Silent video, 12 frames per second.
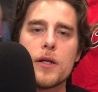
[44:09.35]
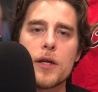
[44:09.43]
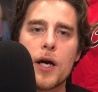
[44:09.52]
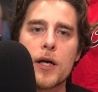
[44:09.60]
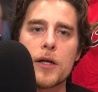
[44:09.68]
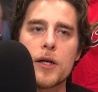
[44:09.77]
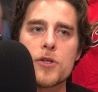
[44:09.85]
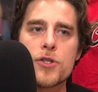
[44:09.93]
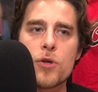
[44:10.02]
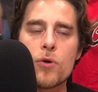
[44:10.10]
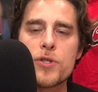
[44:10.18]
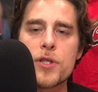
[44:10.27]
kind of
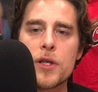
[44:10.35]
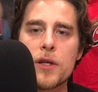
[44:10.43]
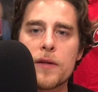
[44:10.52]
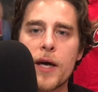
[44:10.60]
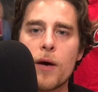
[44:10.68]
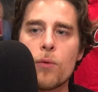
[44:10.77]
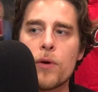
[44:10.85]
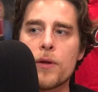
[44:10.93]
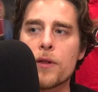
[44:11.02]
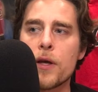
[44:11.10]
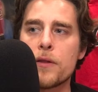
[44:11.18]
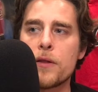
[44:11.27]
associating that
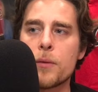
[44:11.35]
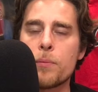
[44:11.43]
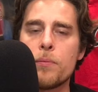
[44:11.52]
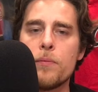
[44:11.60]
with like the